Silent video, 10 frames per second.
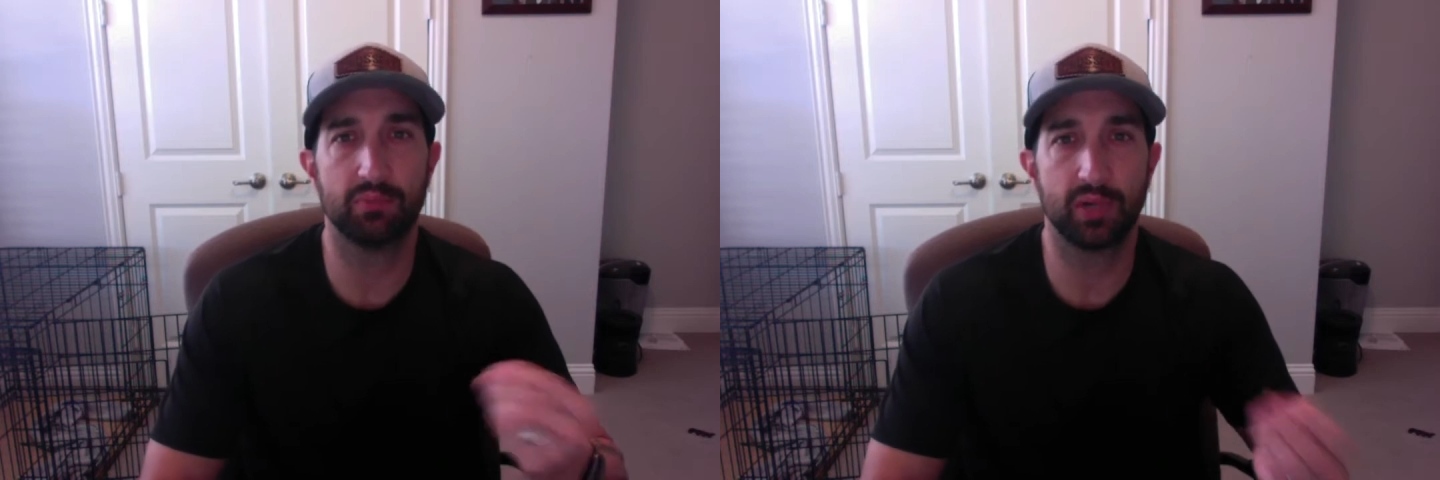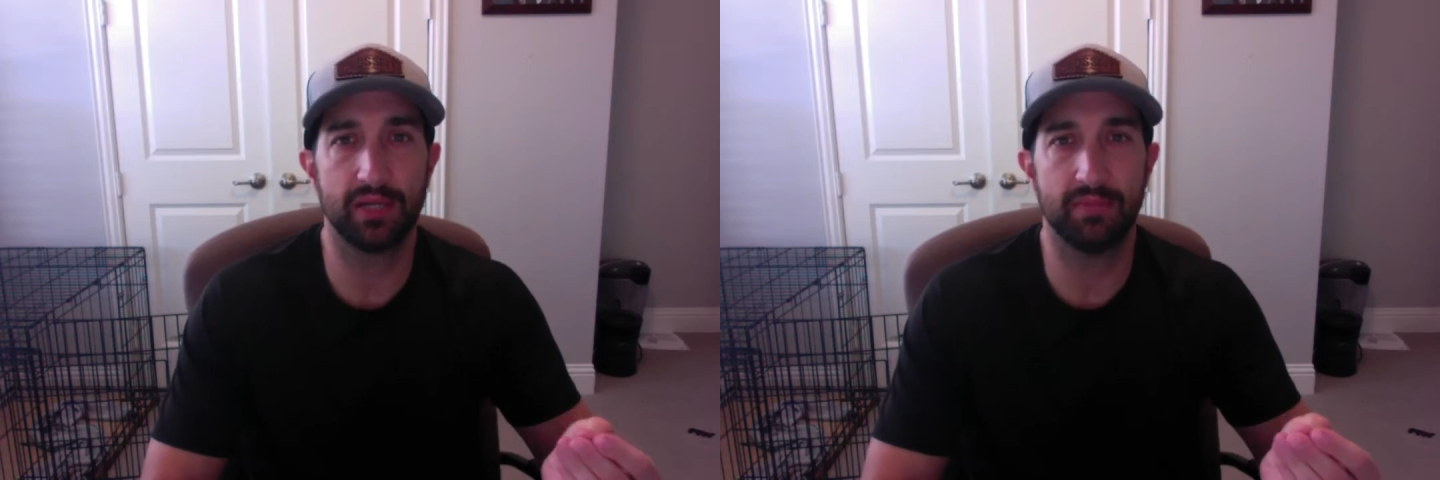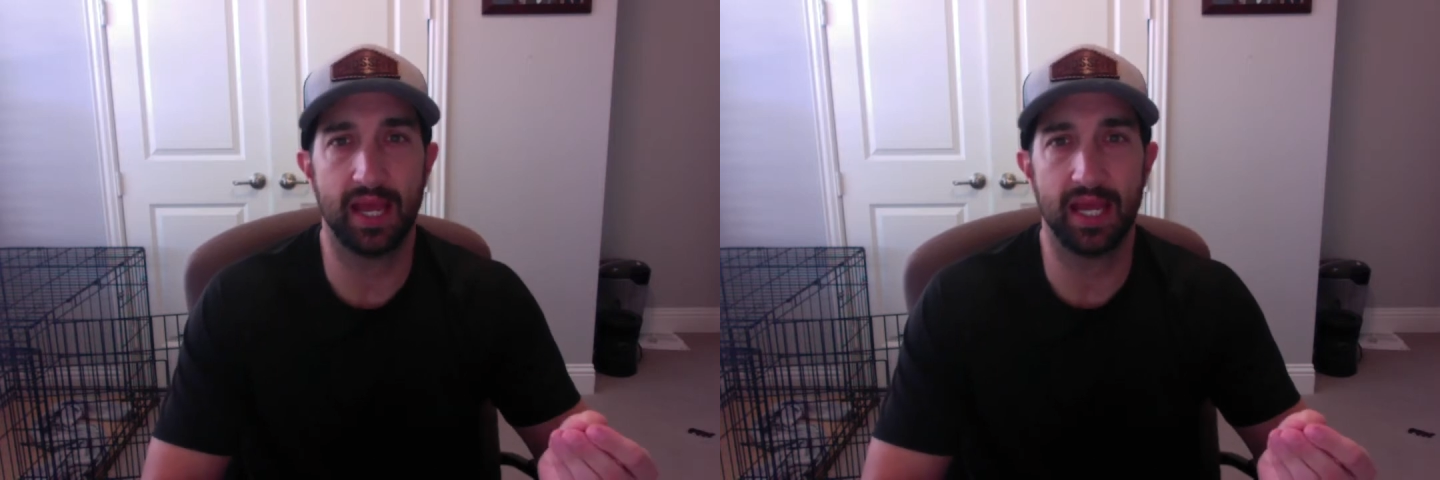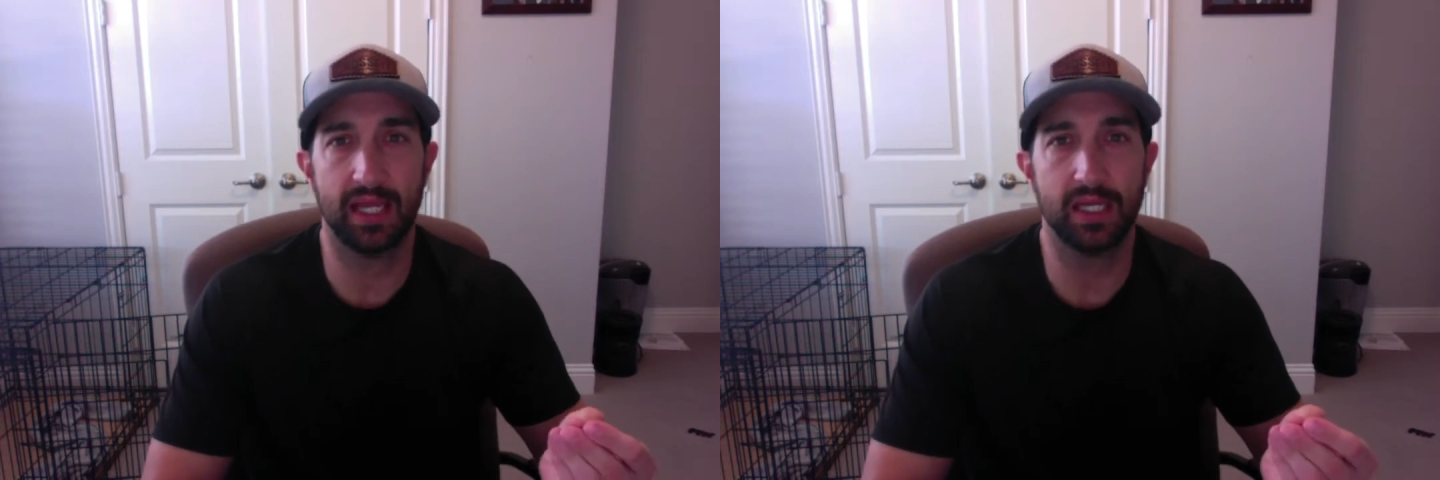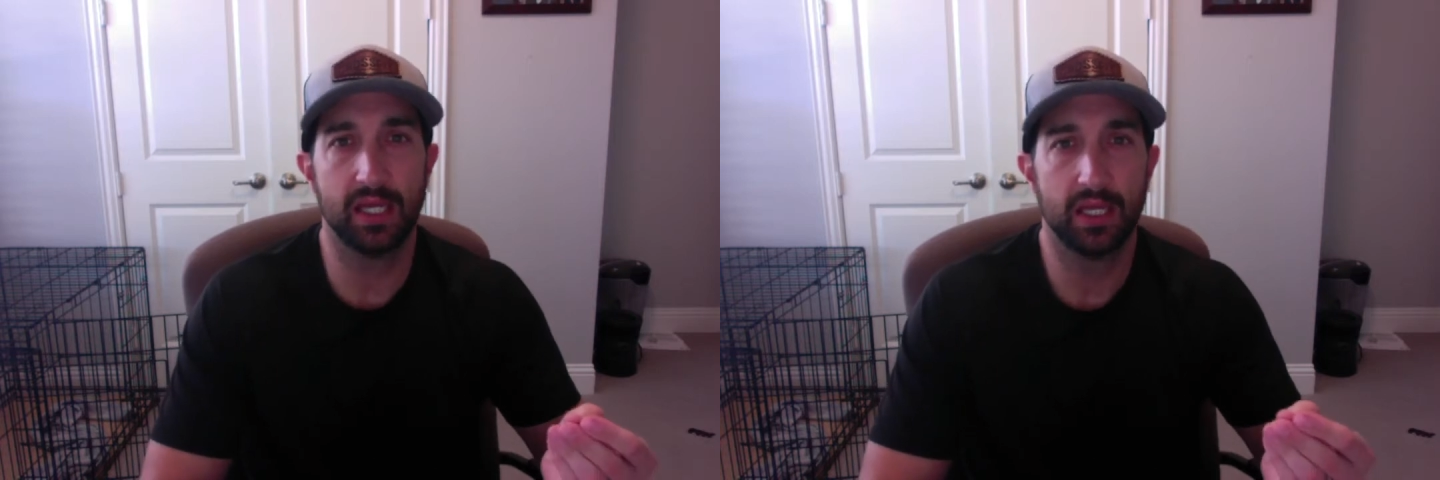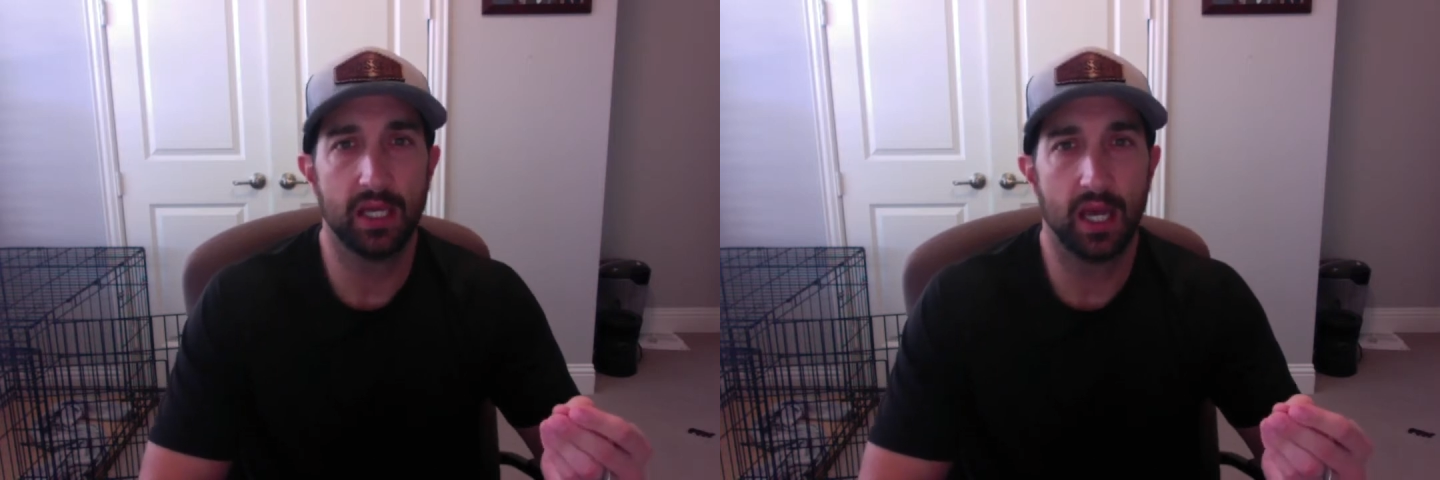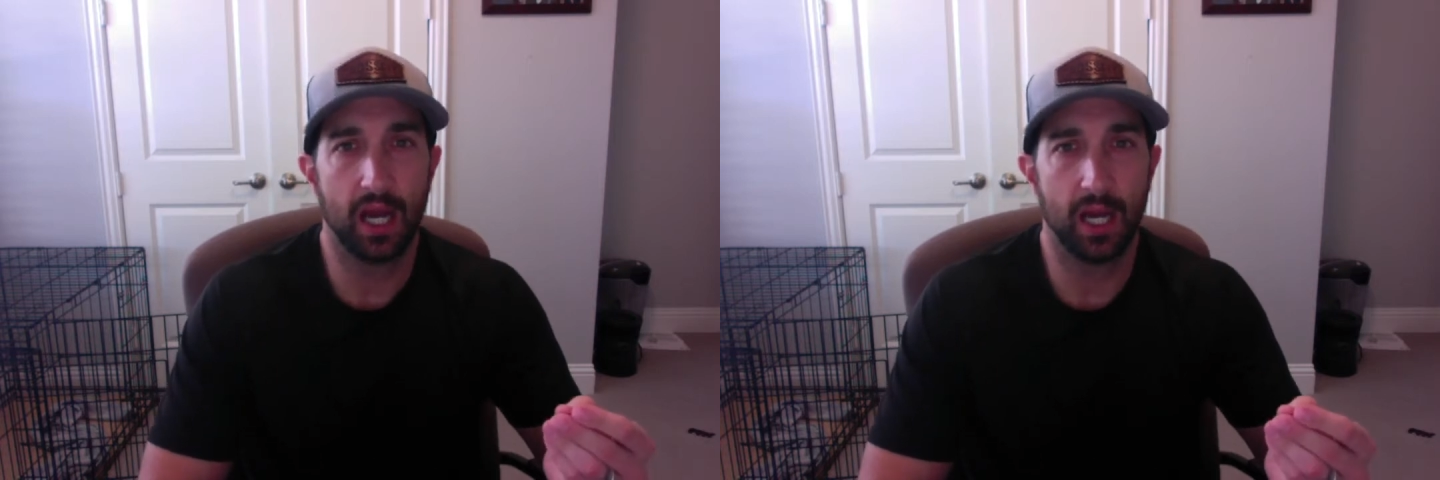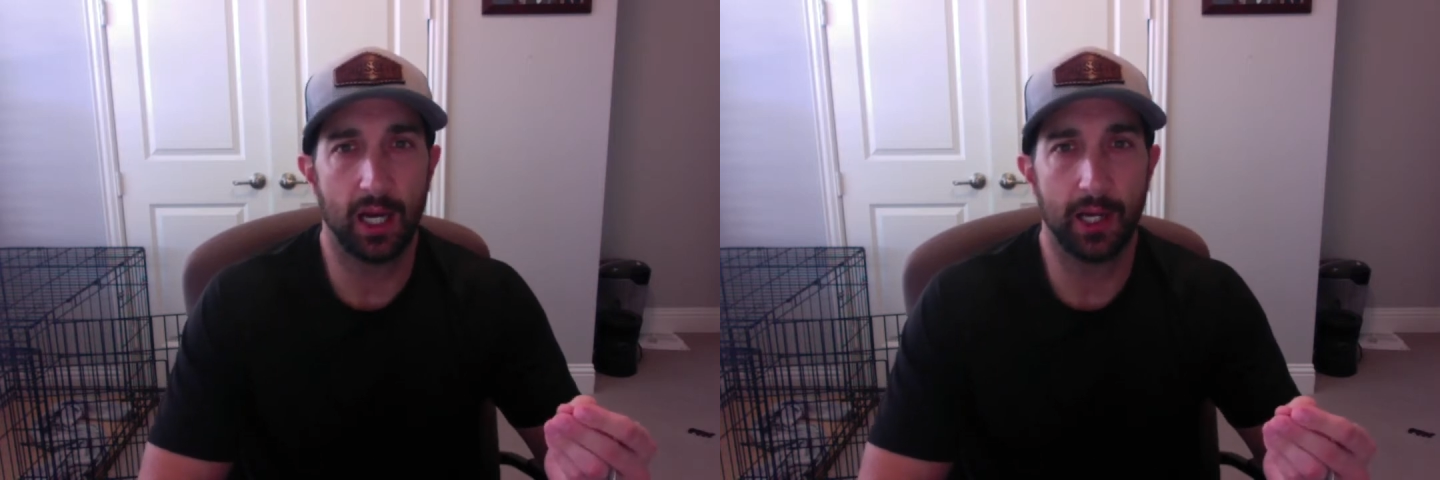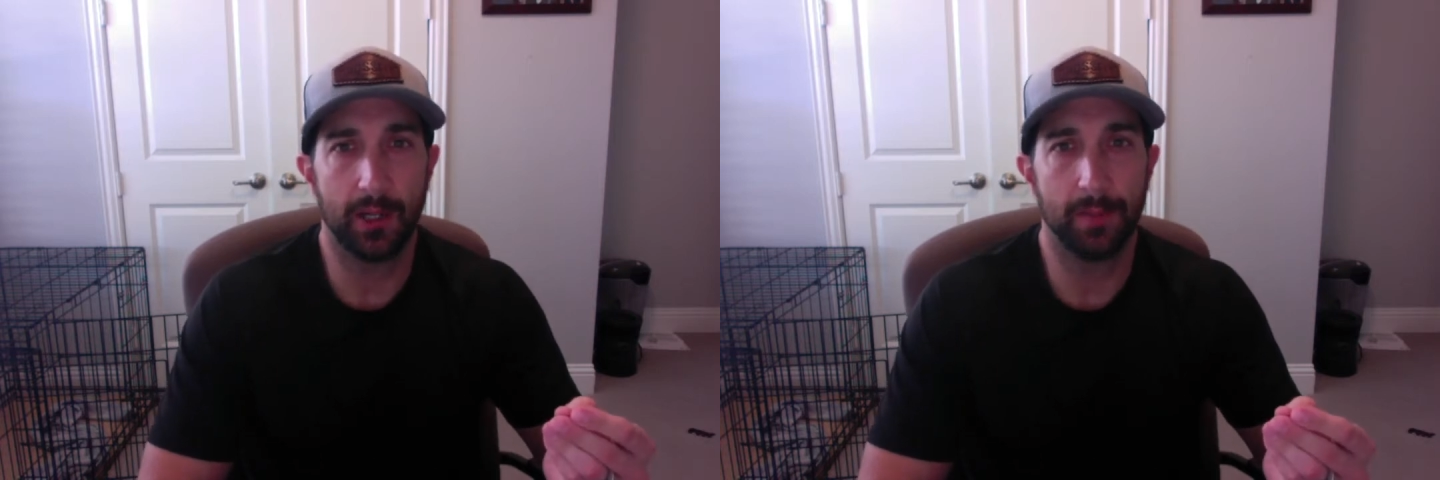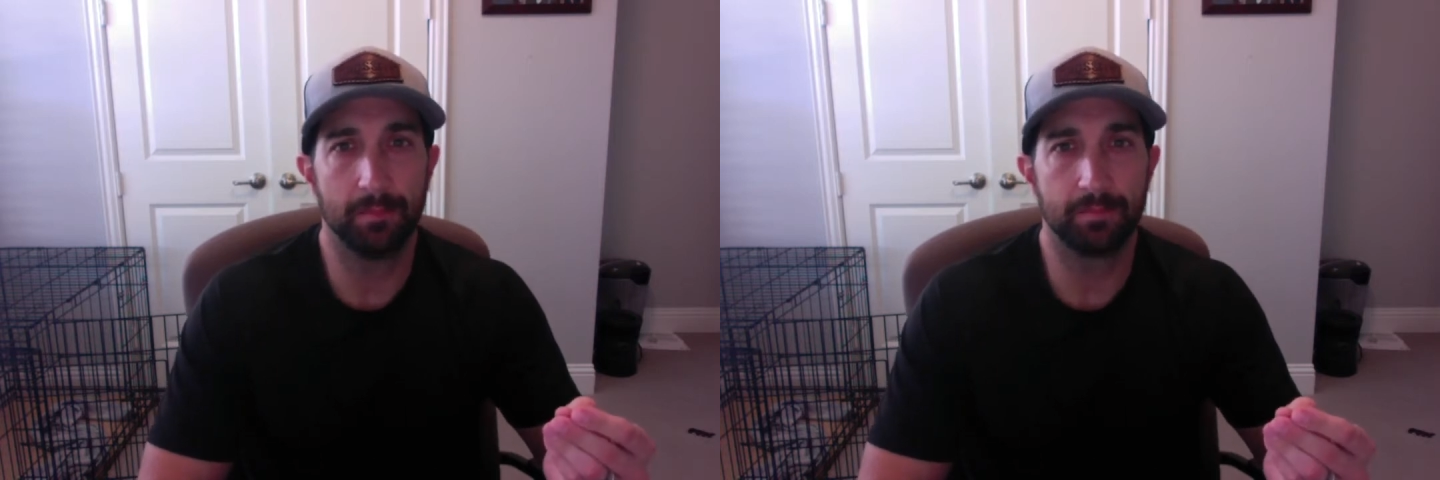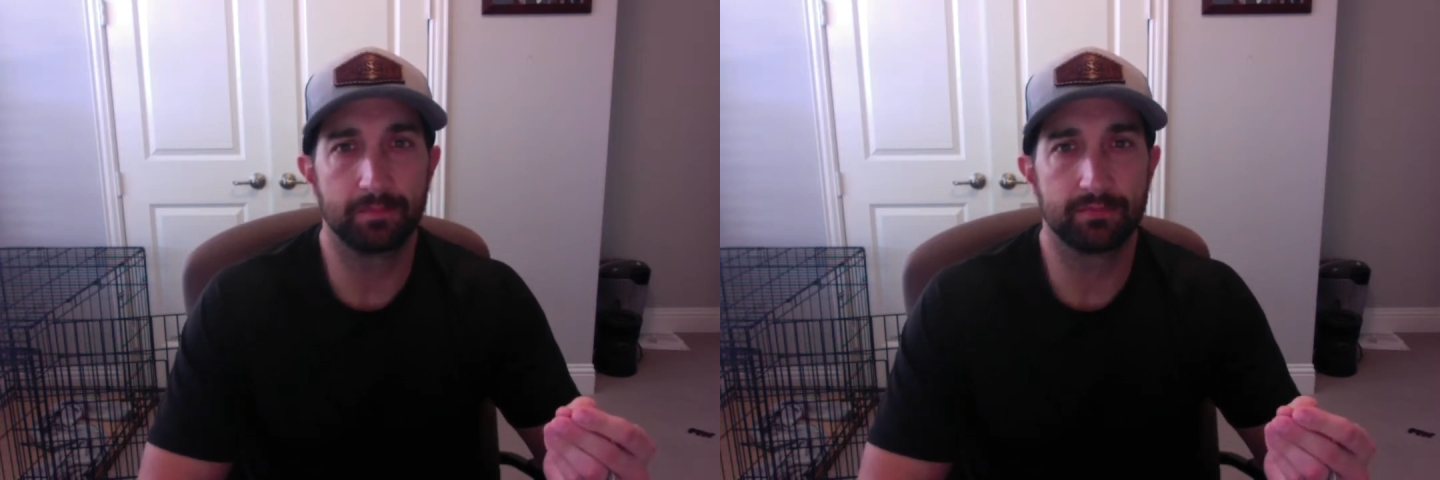pre-made, um,